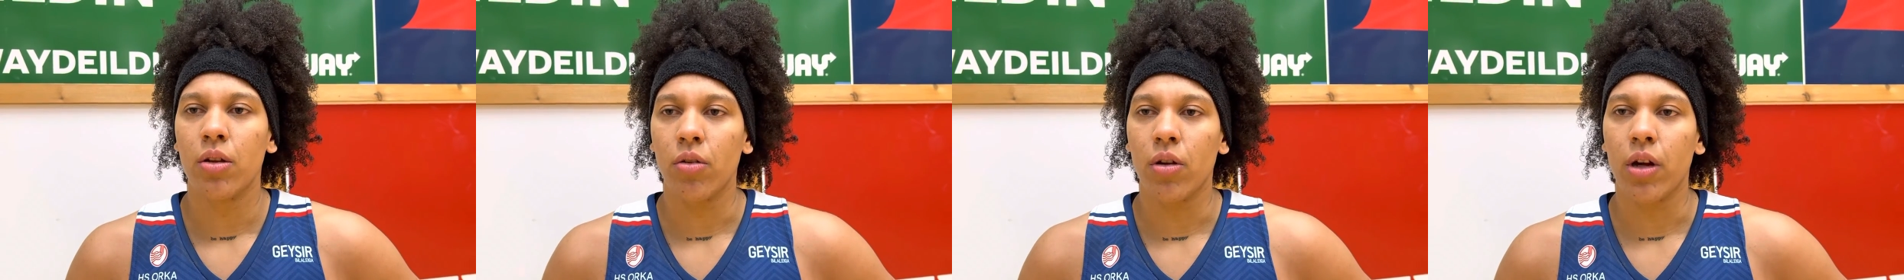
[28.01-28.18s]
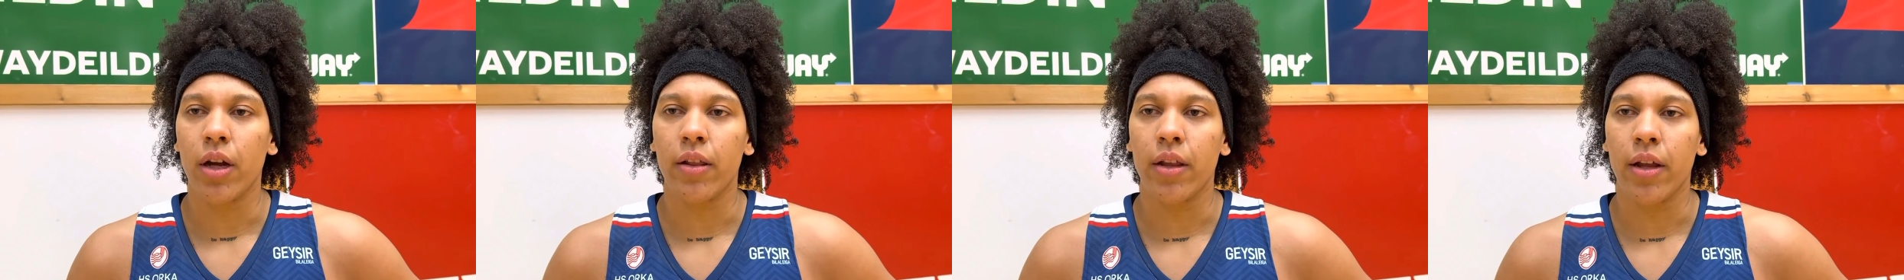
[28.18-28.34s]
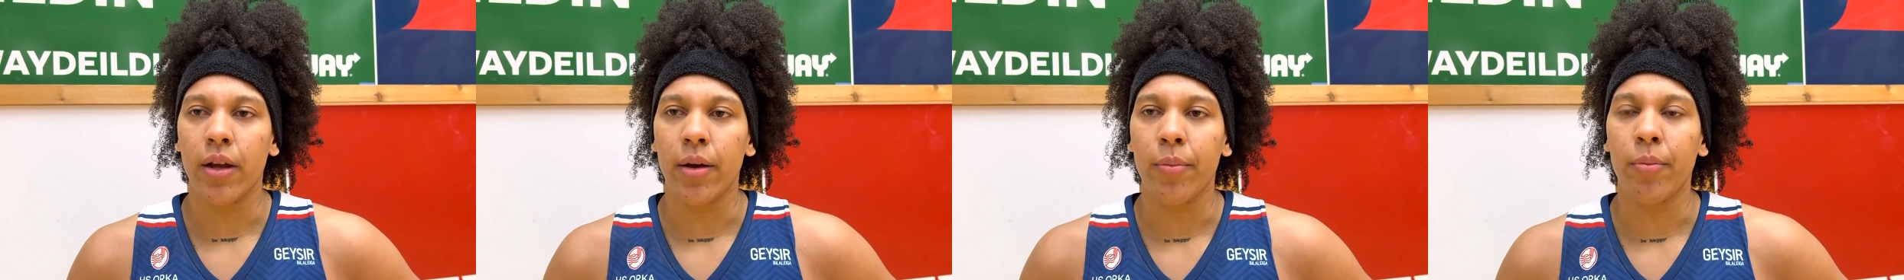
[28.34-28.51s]

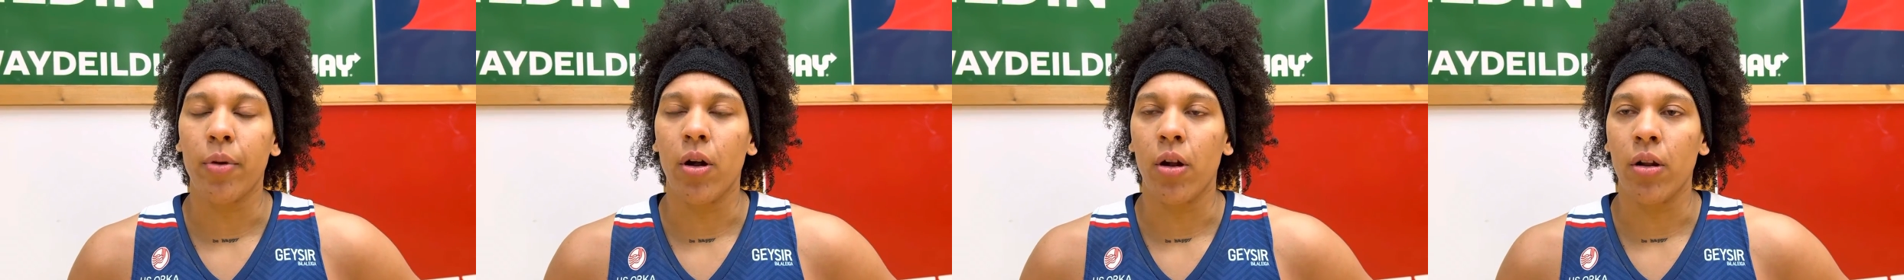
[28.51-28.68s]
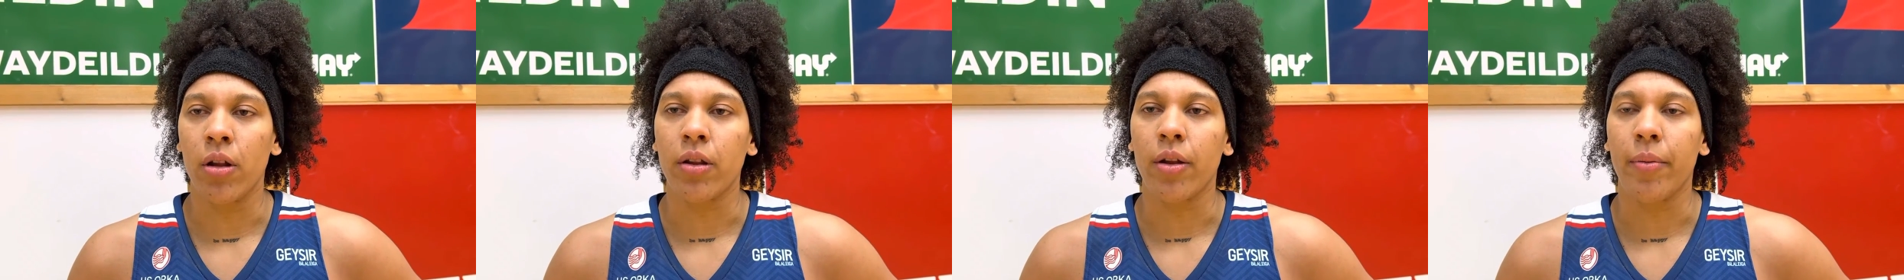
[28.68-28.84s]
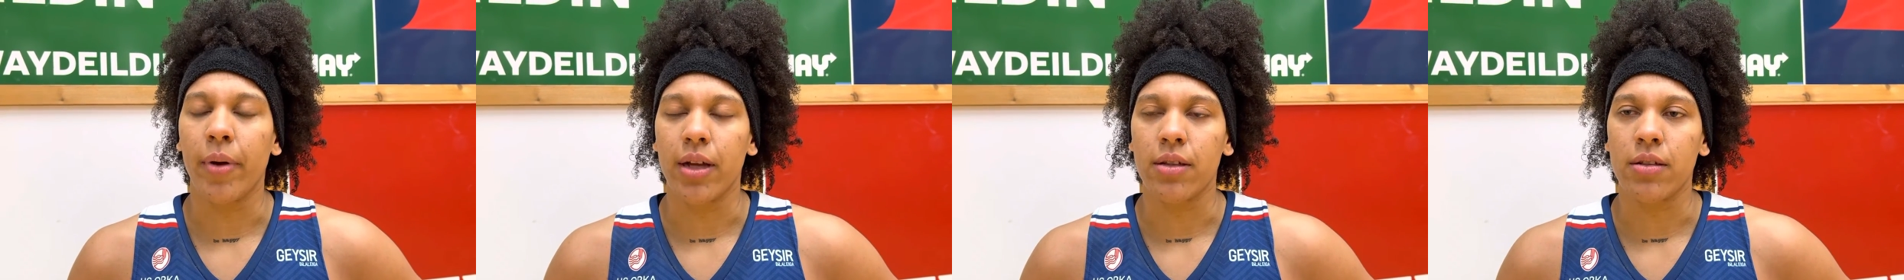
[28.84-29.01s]
get the ball
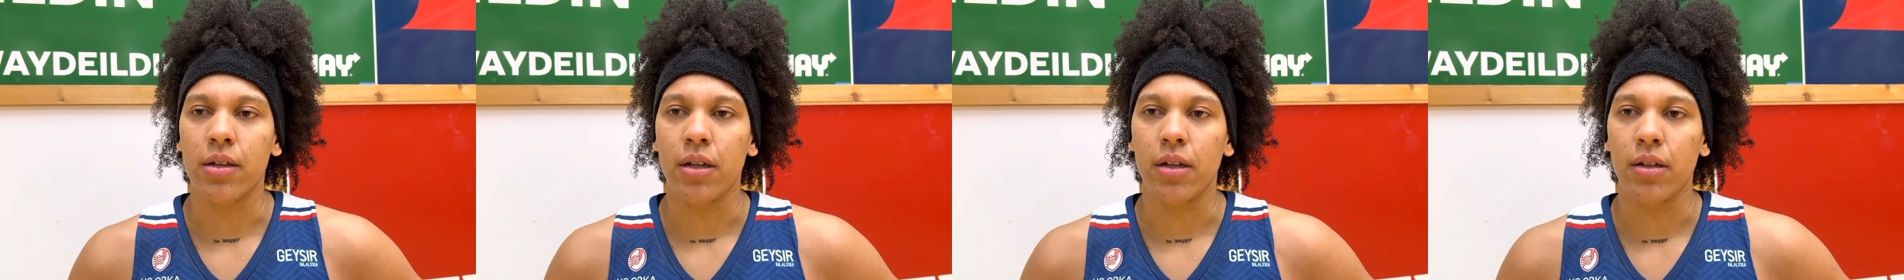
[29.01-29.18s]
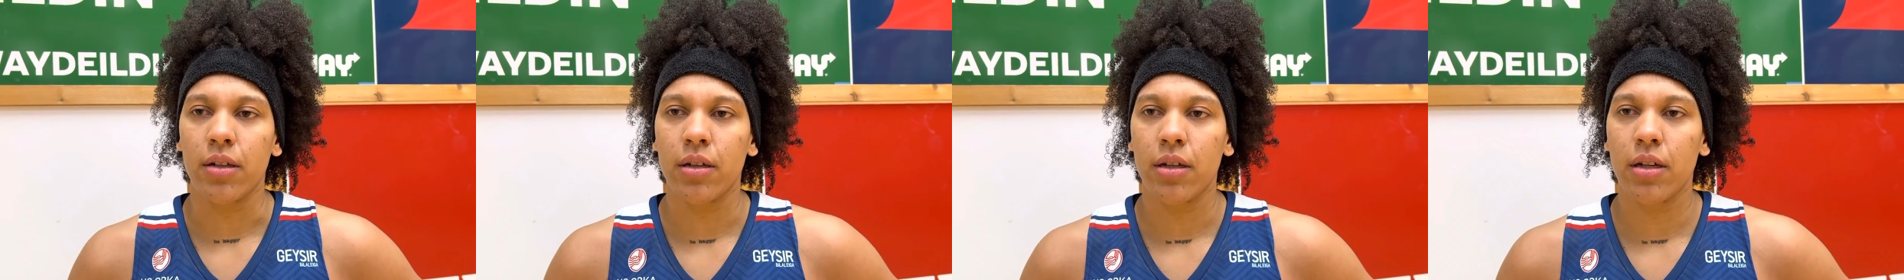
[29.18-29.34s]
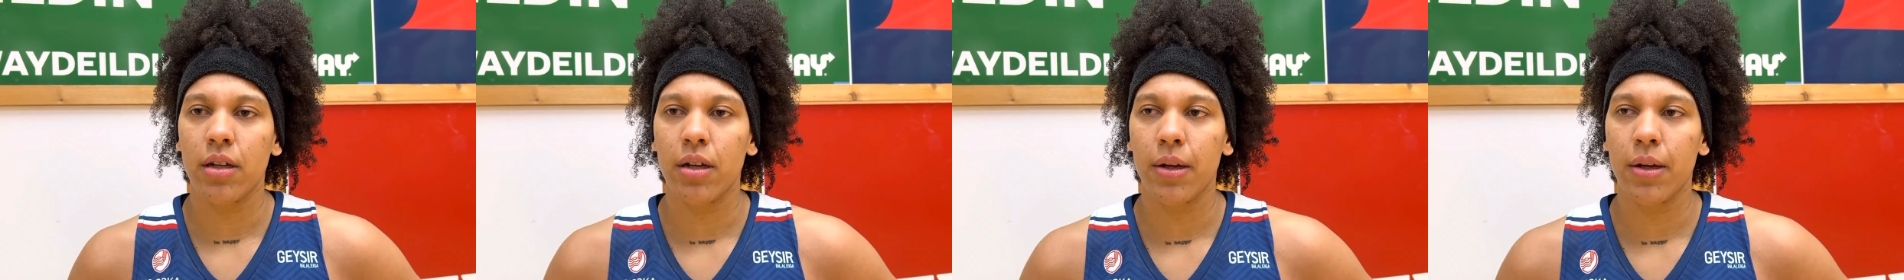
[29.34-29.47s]
in the basket.